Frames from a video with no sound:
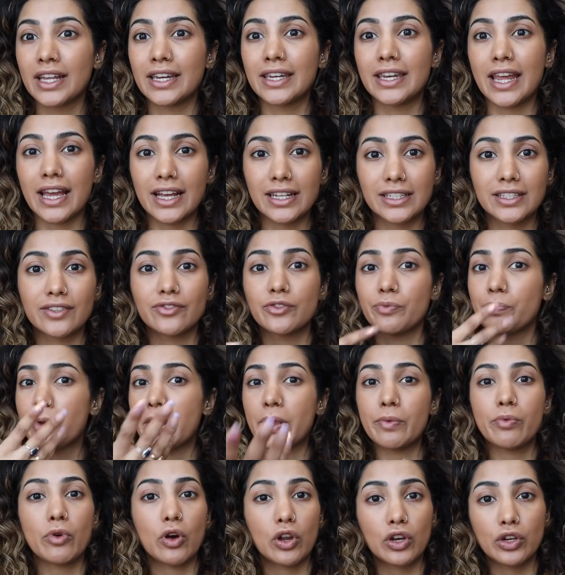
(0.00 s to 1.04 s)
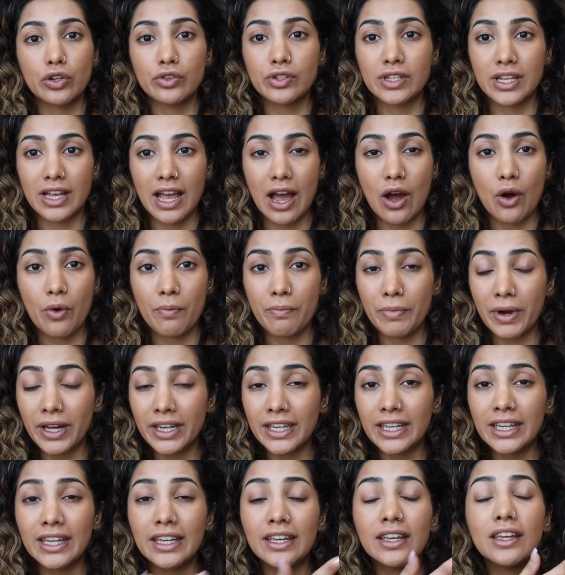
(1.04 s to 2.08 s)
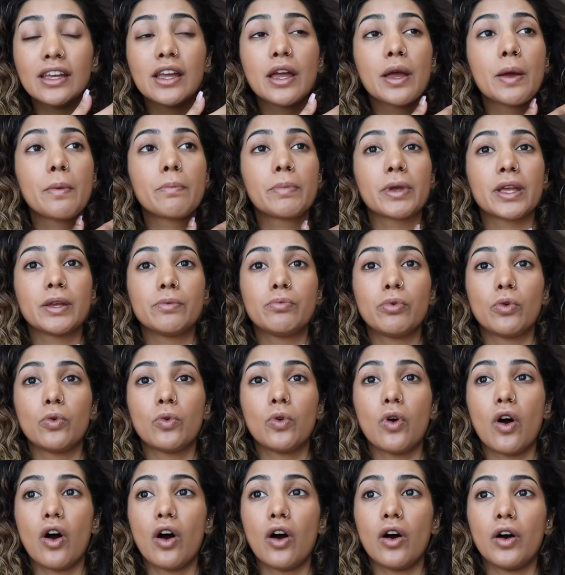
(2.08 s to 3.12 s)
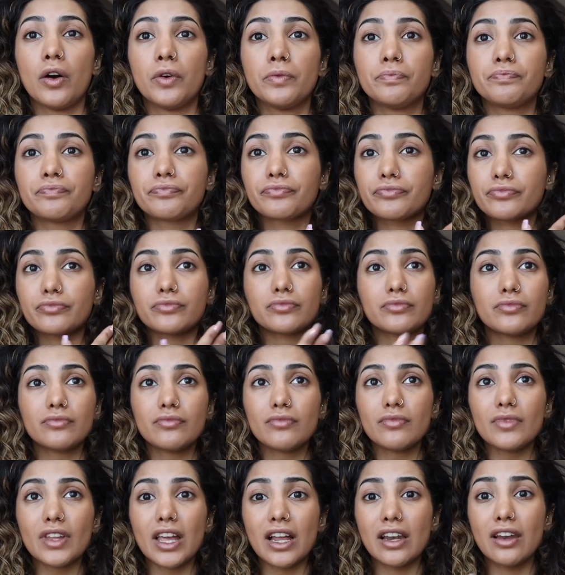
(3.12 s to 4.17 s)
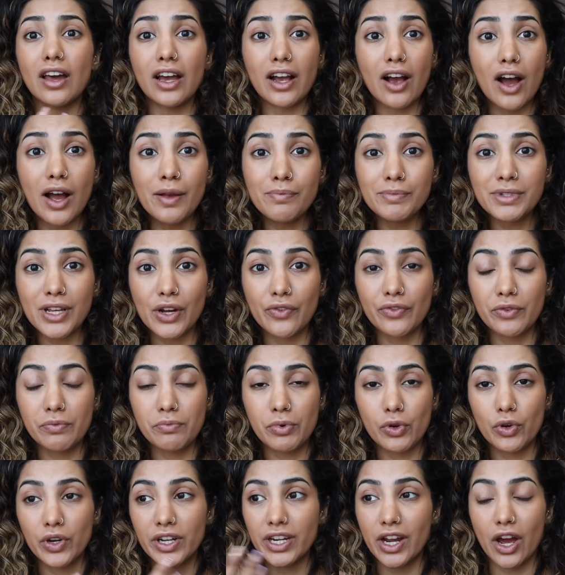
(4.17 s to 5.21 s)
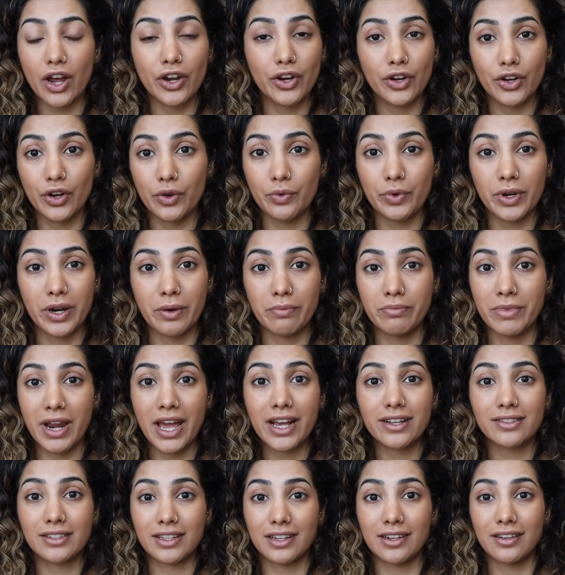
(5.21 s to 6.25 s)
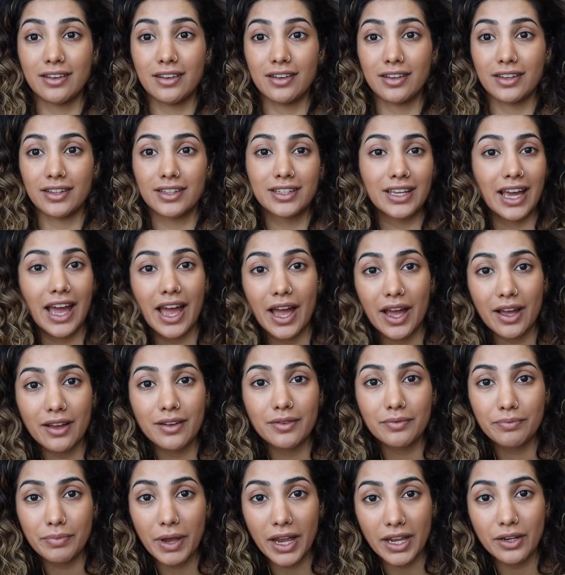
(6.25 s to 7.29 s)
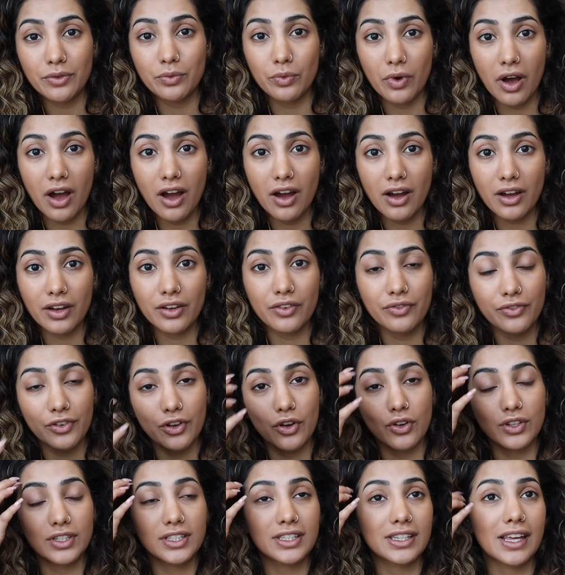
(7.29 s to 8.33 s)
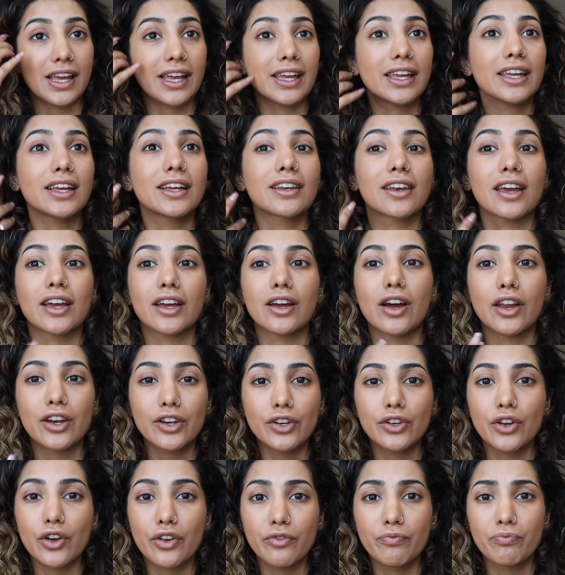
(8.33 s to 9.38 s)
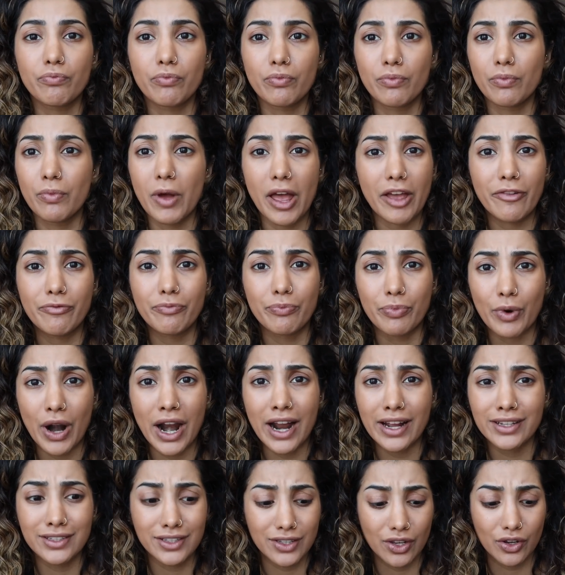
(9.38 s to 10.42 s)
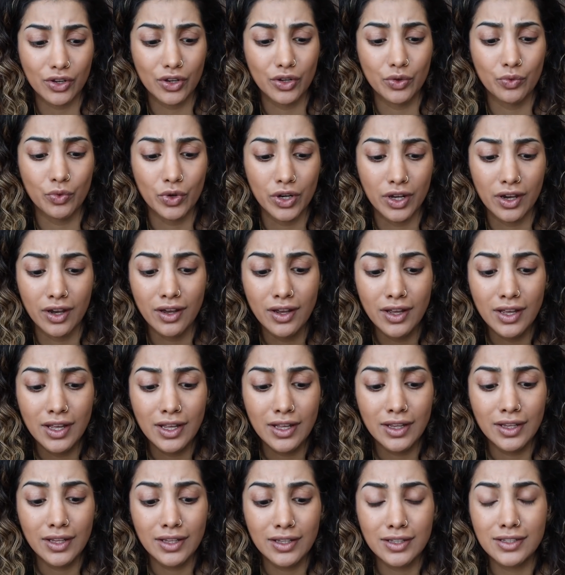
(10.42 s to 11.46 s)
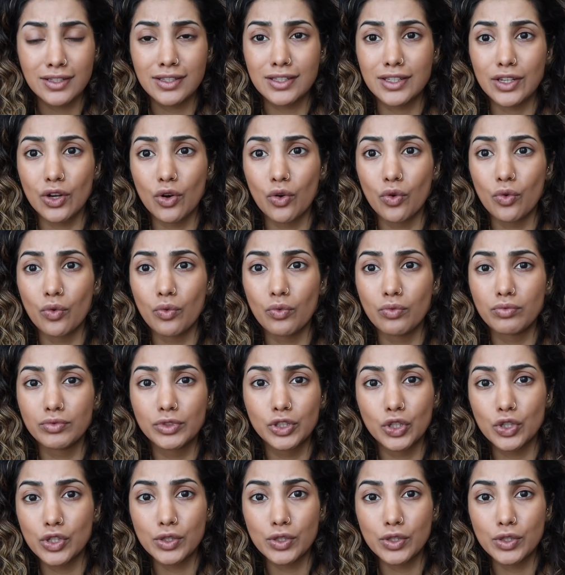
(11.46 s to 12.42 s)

negatives. People are losing out on money. People are, like, I'm self-employed. I don't know when I'm next gonna get paid work, for God's sake. Like, I don't know if brands are gonna wanna still do